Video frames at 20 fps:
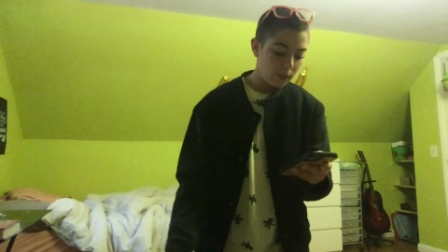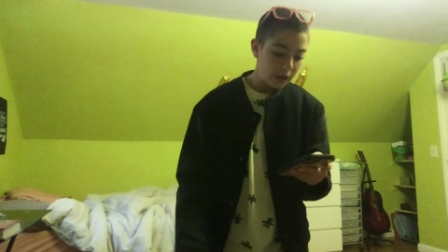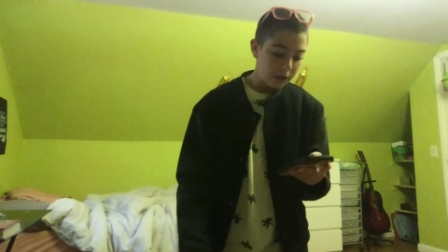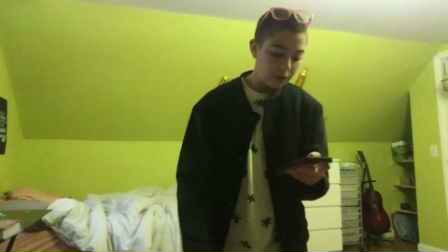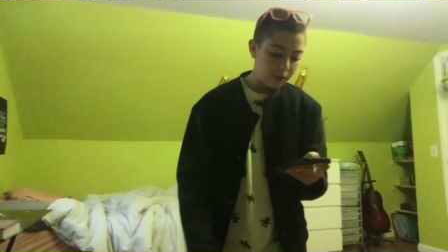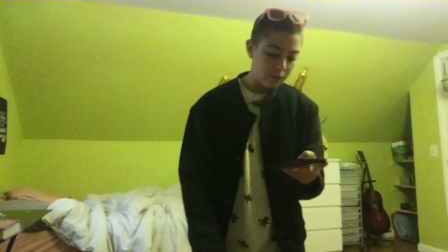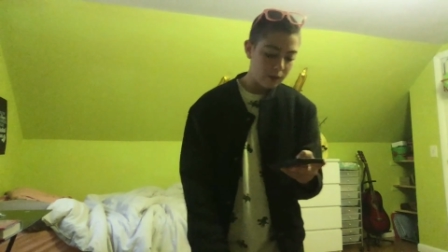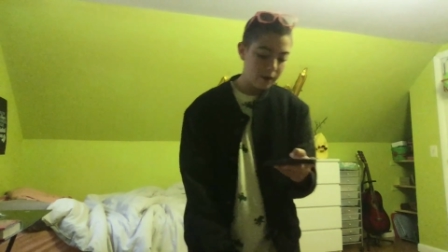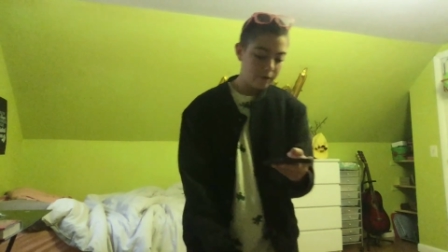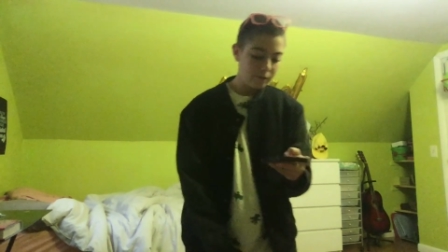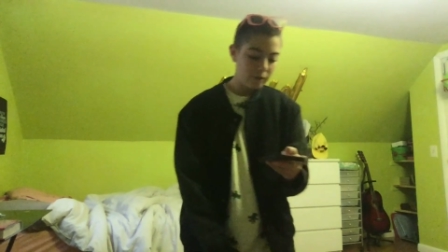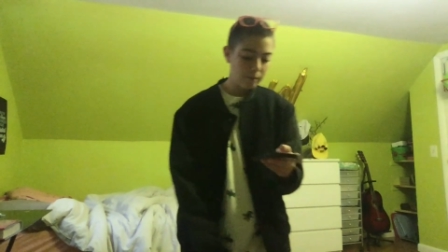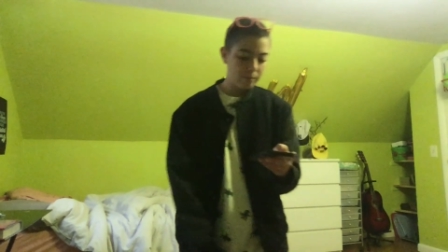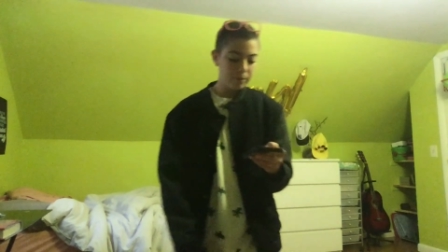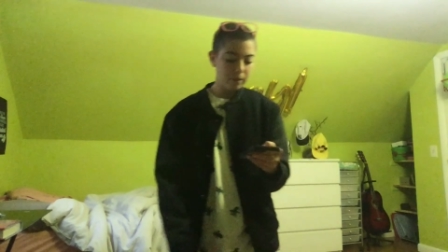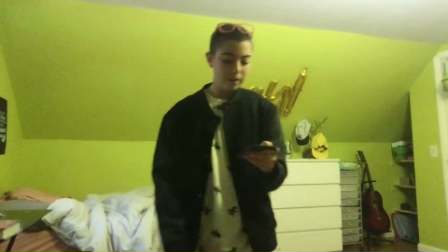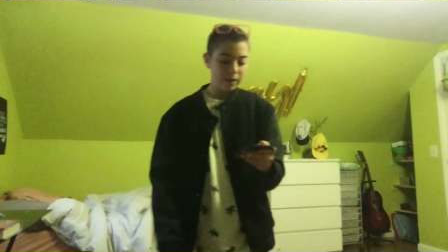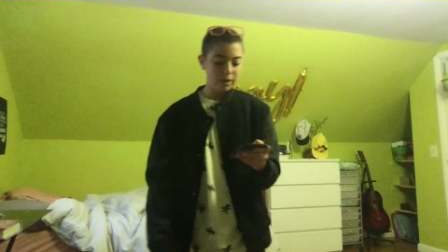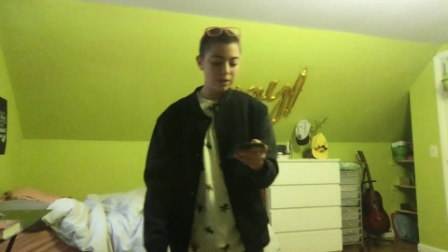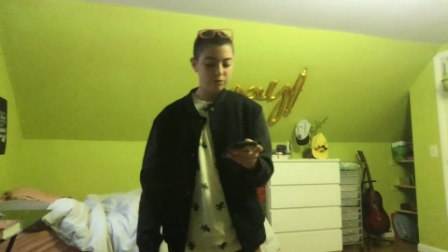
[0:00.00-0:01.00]
You have a
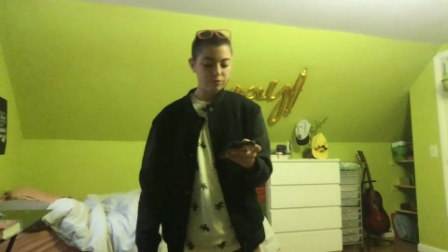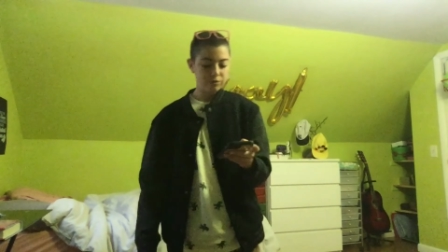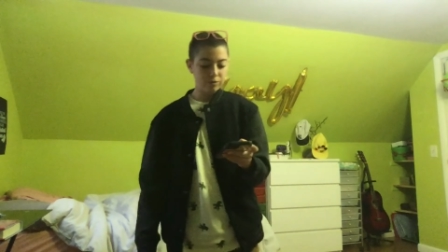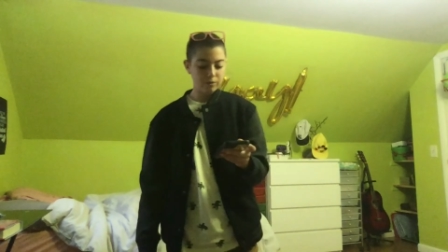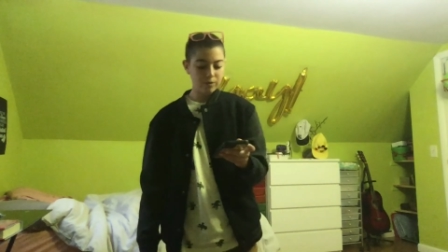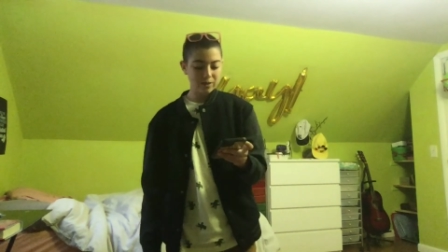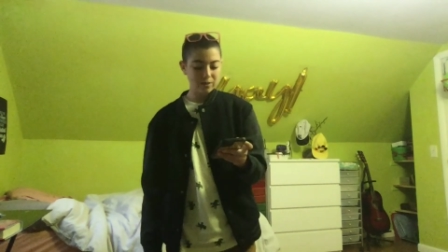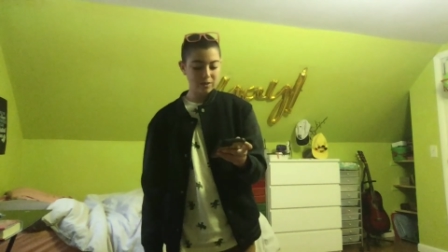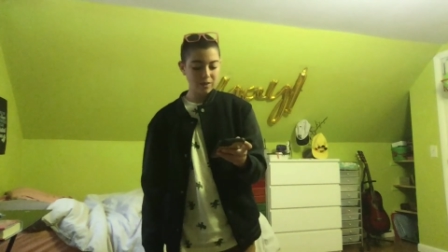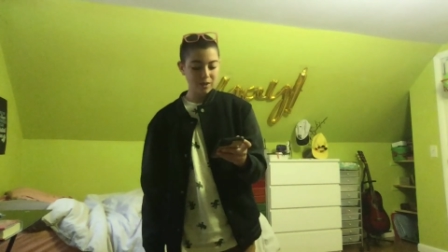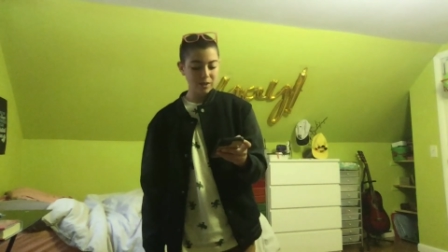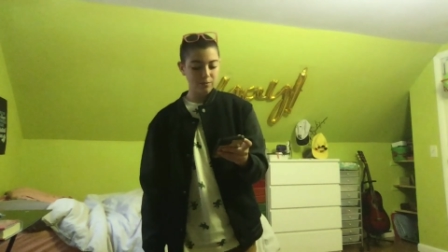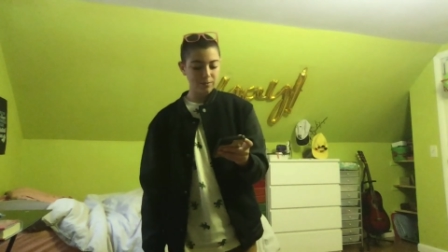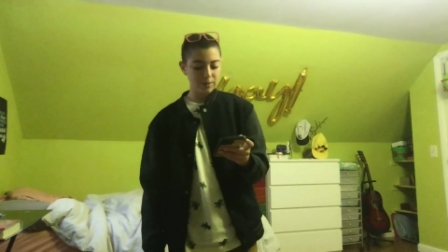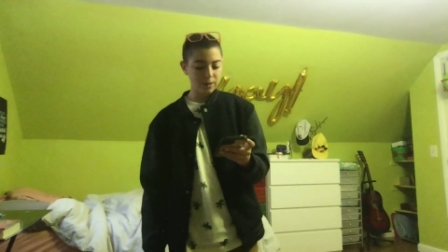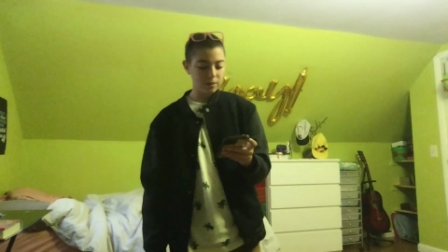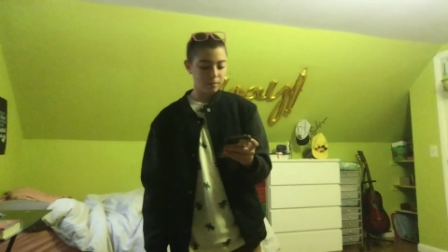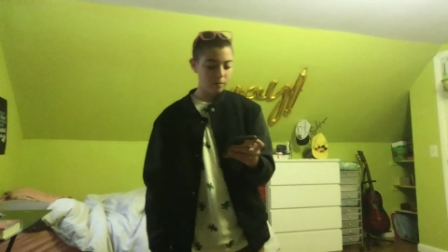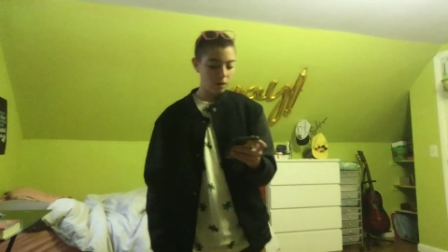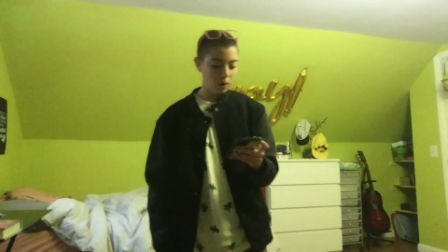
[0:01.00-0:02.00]
plan for when things
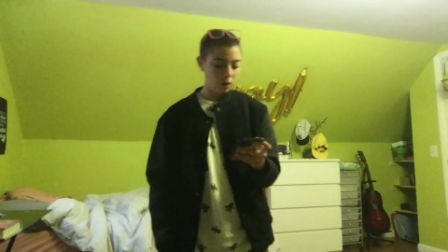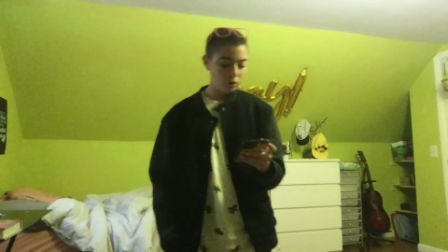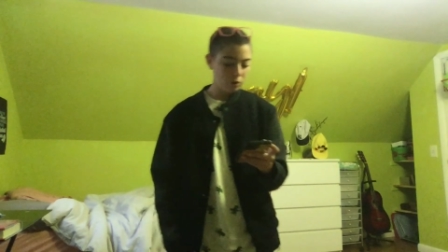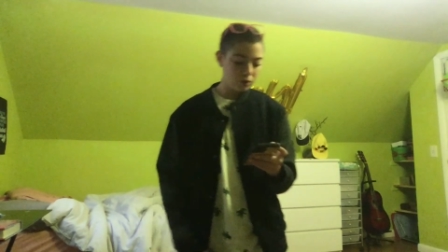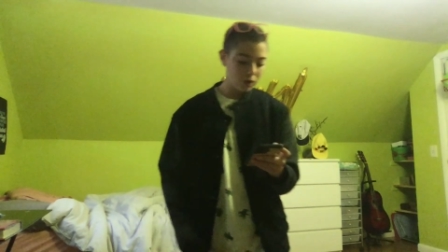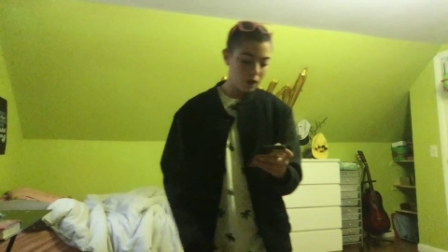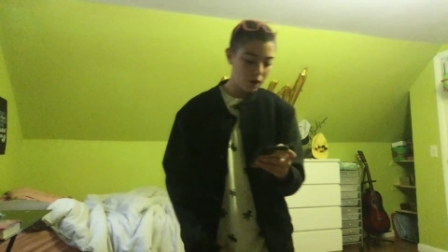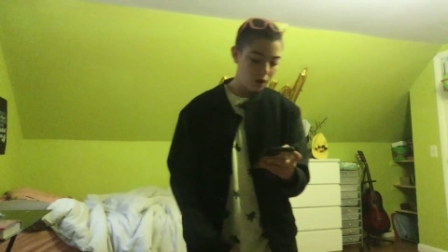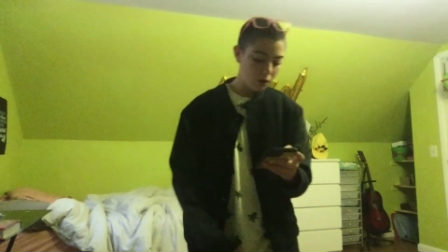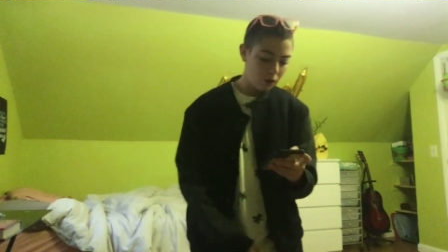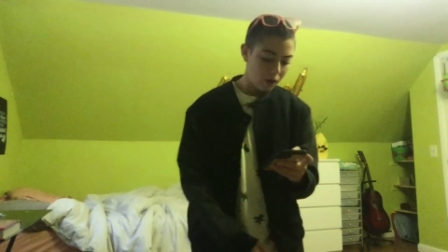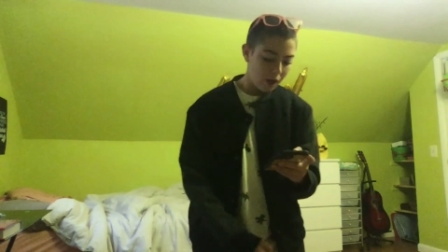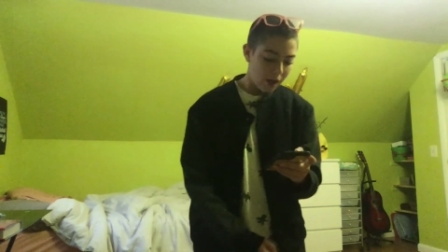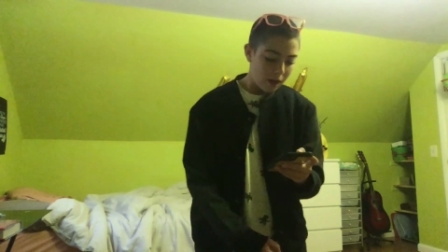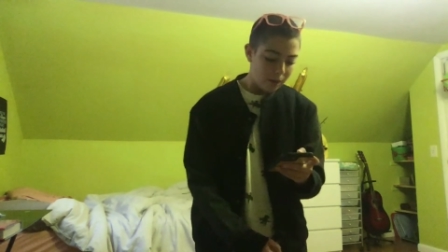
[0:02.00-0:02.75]
become oh no,